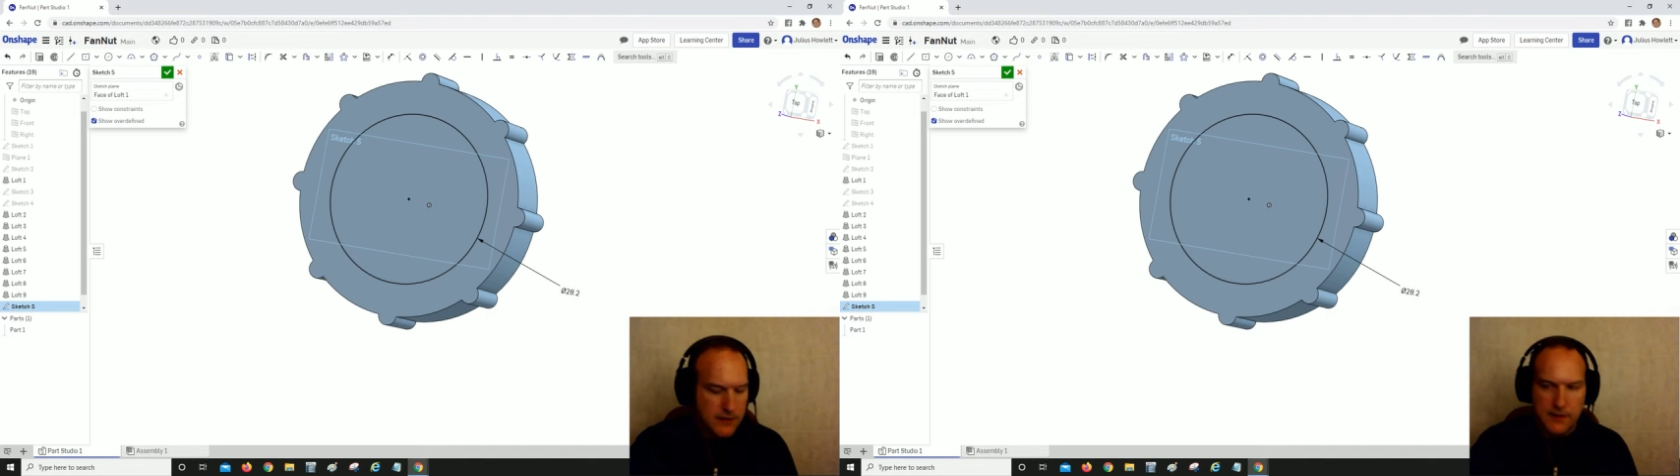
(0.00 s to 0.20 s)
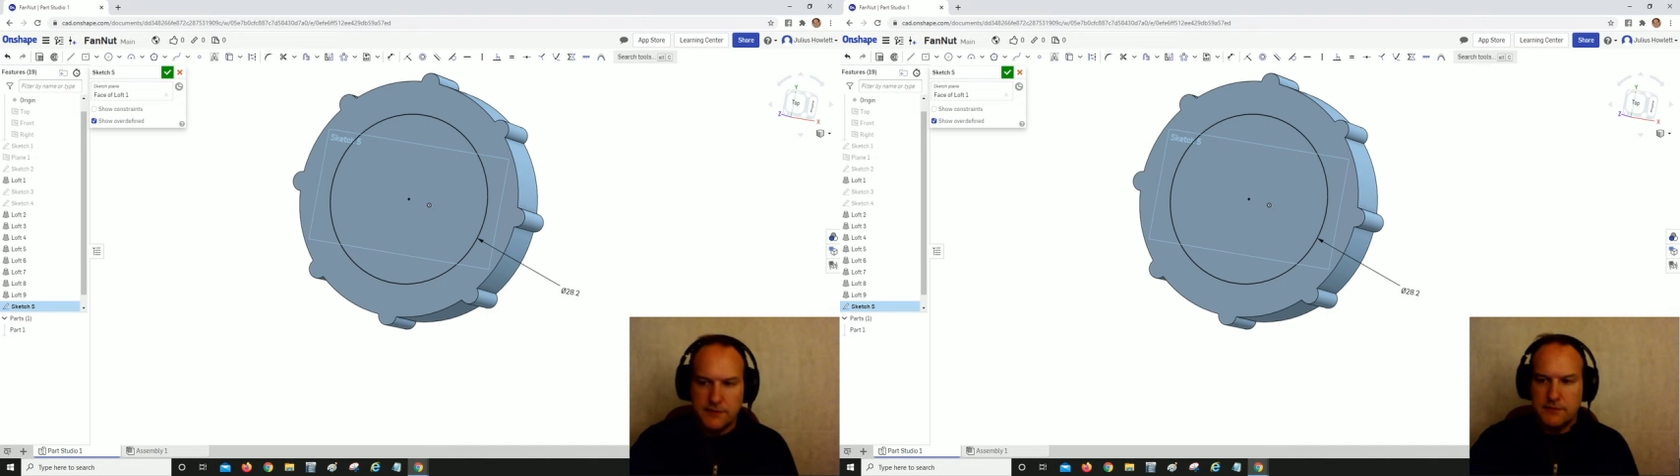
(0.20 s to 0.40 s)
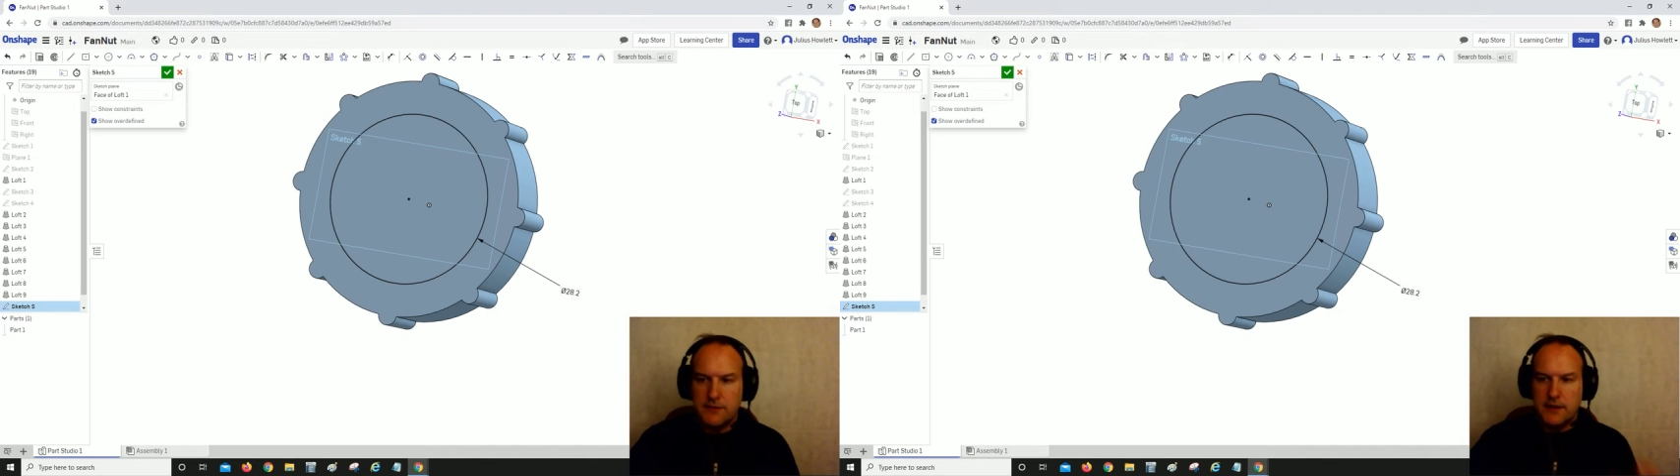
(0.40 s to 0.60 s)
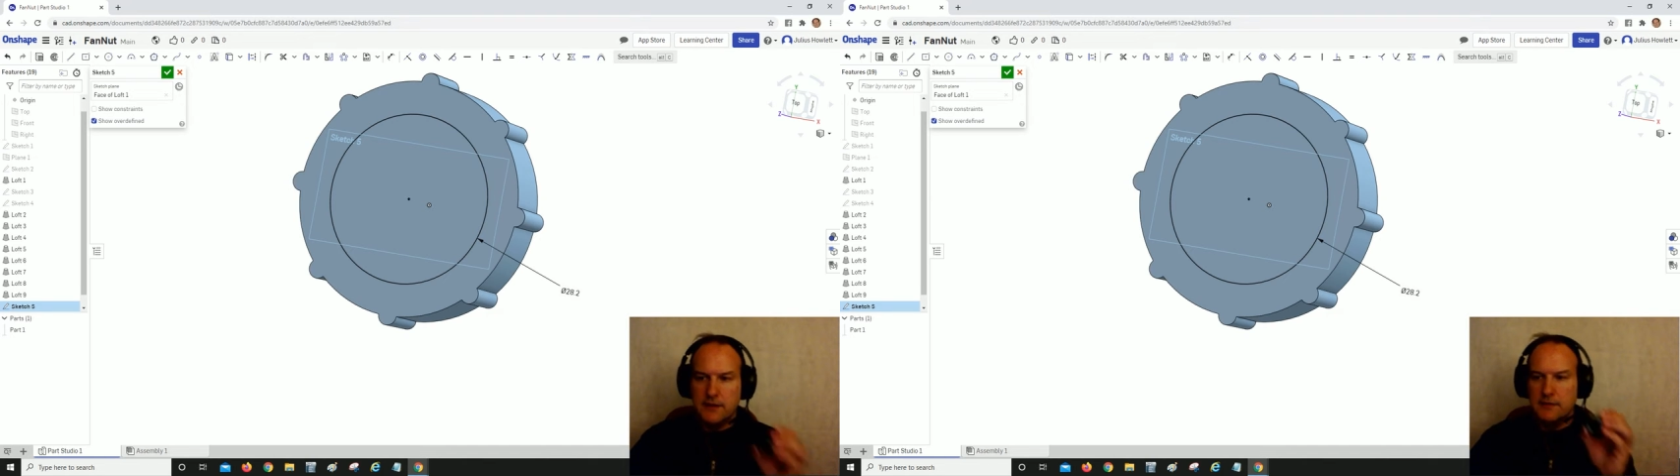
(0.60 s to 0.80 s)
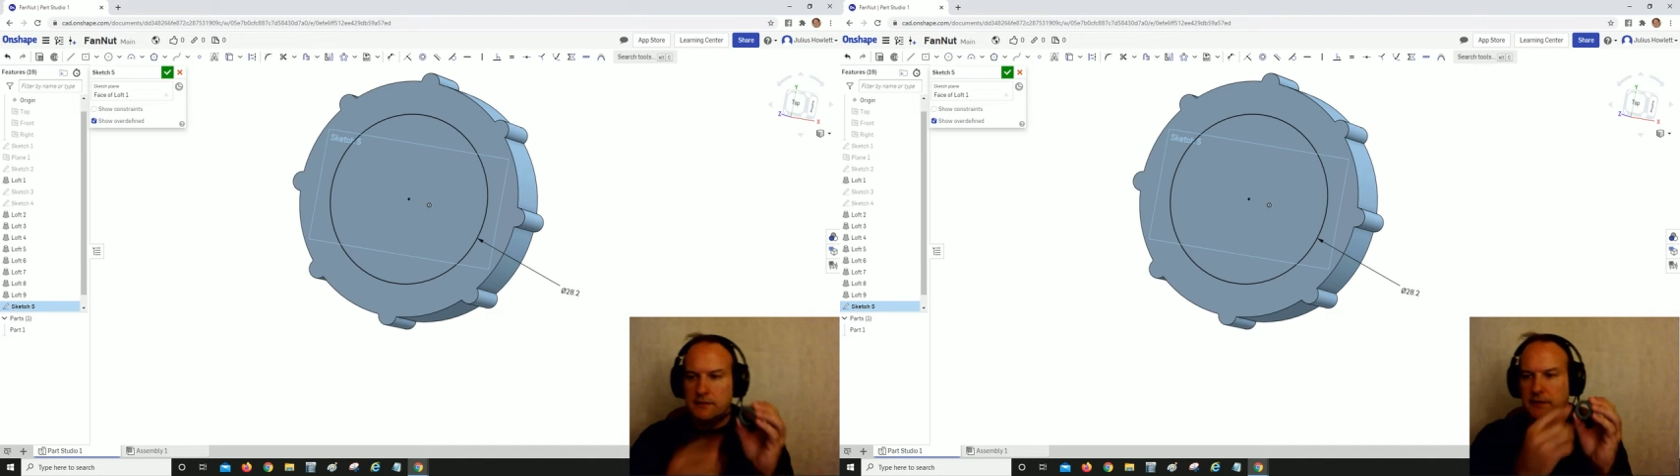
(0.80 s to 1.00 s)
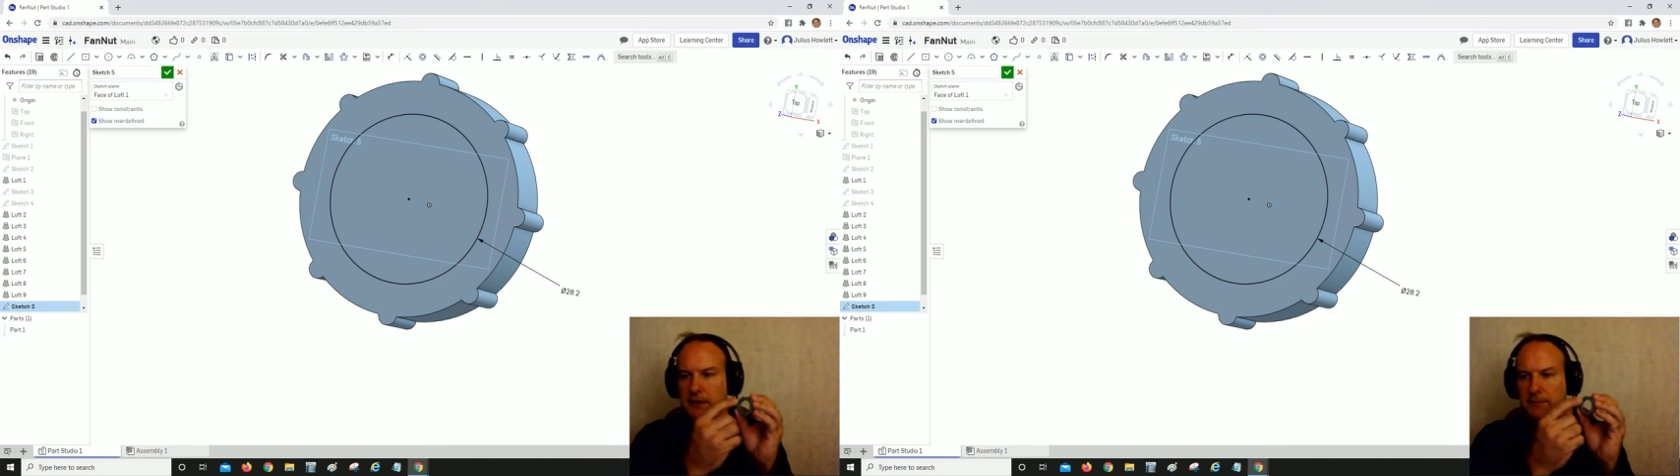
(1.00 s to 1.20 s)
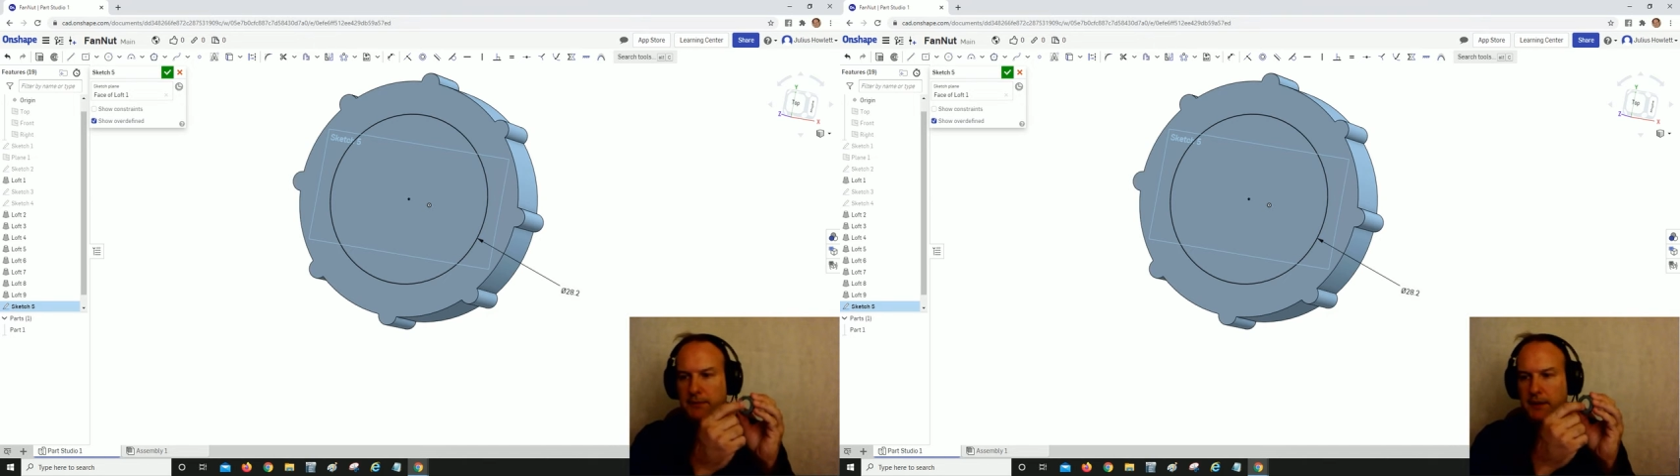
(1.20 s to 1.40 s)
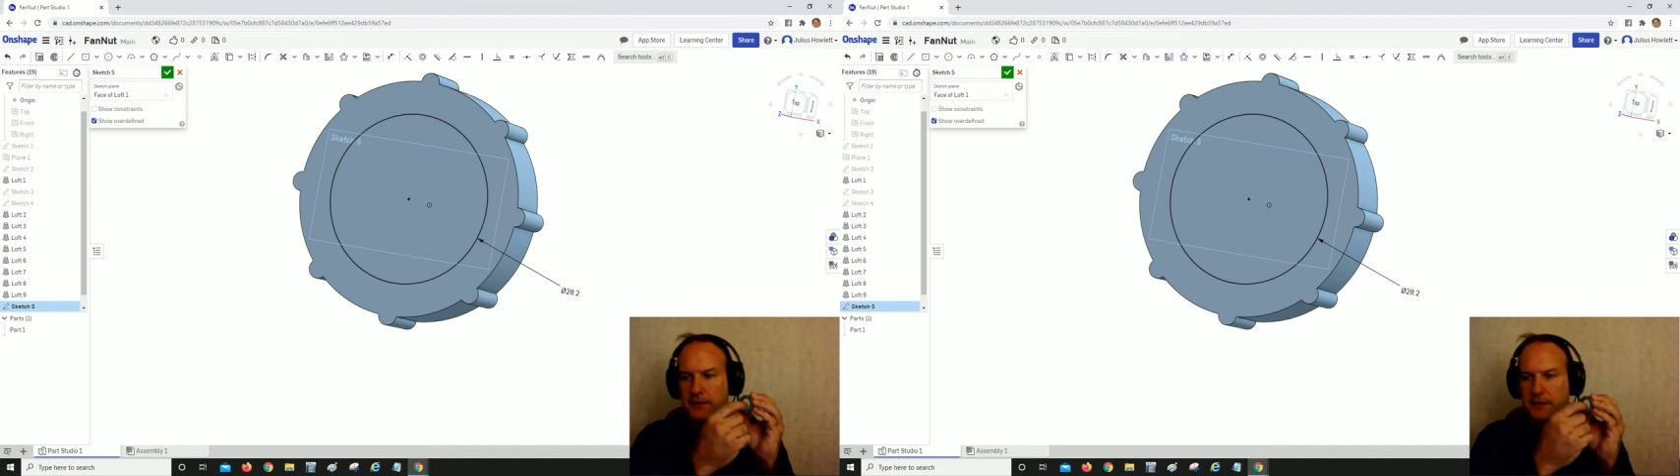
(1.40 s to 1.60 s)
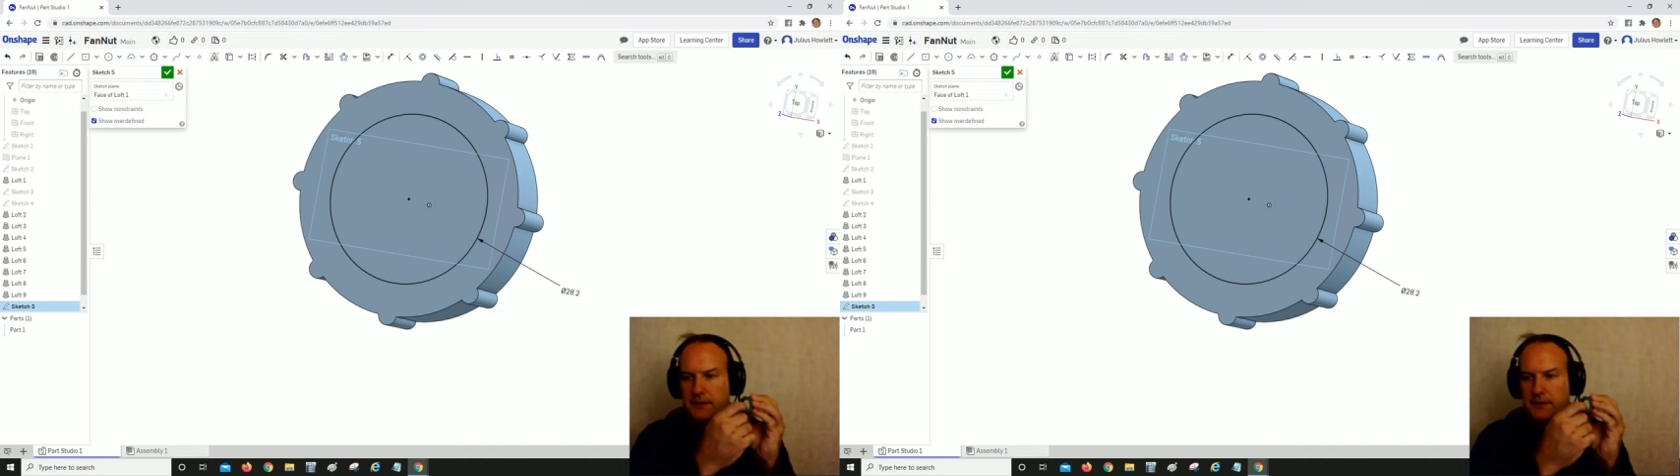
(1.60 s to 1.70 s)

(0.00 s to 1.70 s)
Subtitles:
also a little lip on the